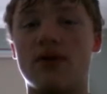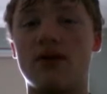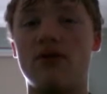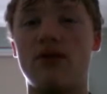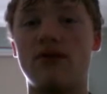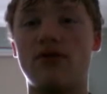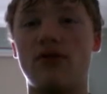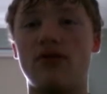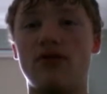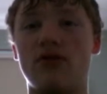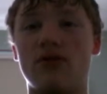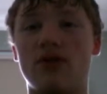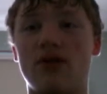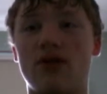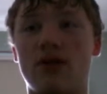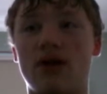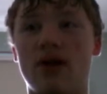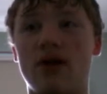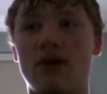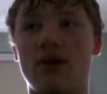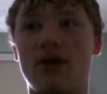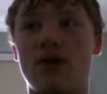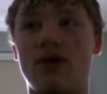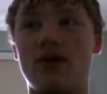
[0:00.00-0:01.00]
once you do
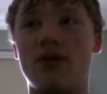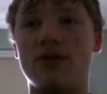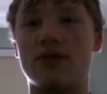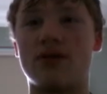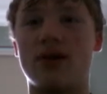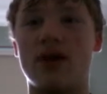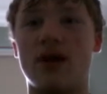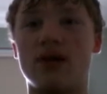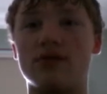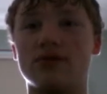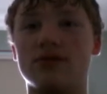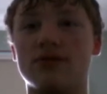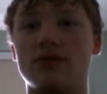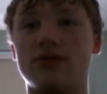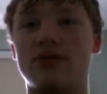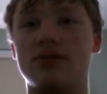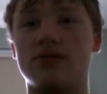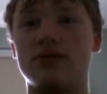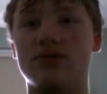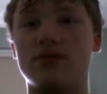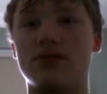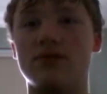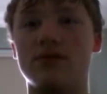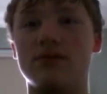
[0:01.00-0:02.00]
all
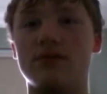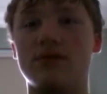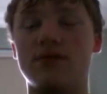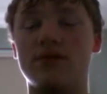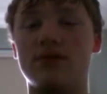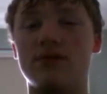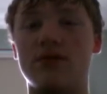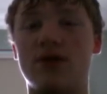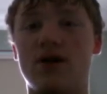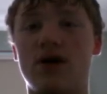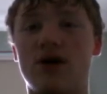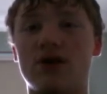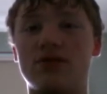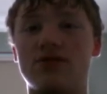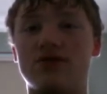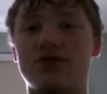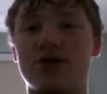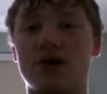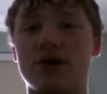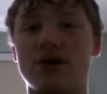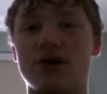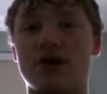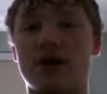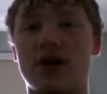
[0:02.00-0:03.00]
characters, all
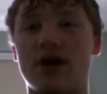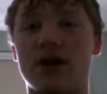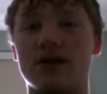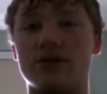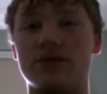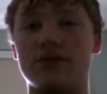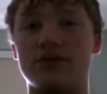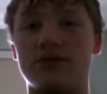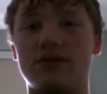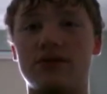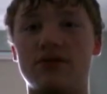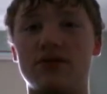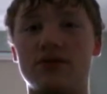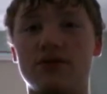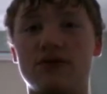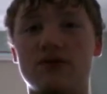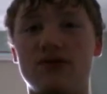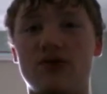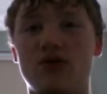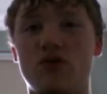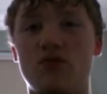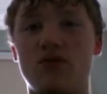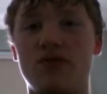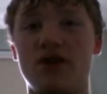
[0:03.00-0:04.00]
starter characters,
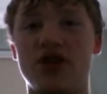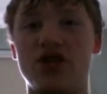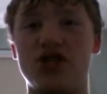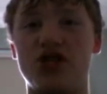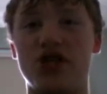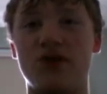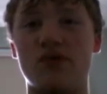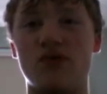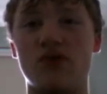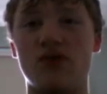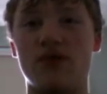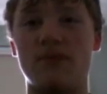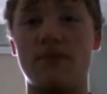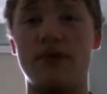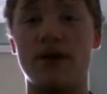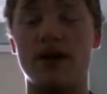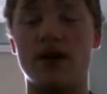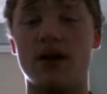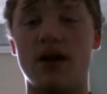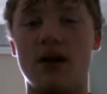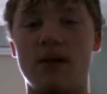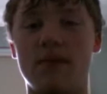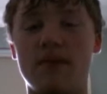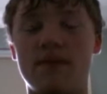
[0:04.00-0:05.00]
Luigi will
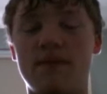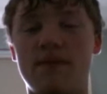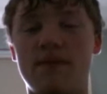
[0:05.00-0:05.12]
appear.